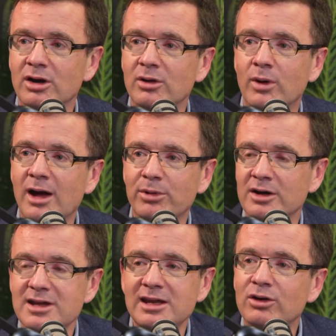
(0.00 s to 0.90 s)
wipe
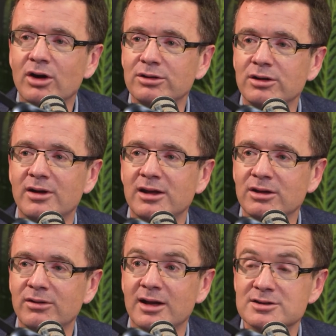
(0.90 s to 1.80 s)
out any growth
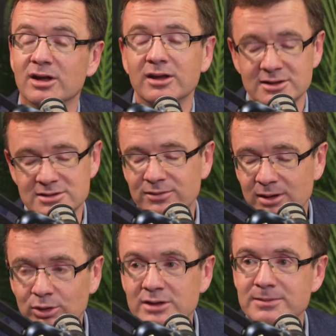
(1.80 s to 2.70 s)
you've had. So I think it's a fair
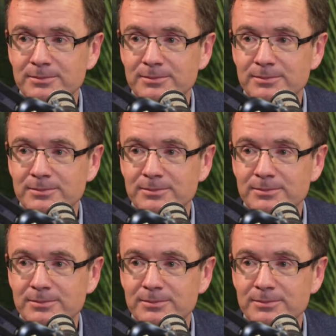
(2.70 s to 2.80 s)
point.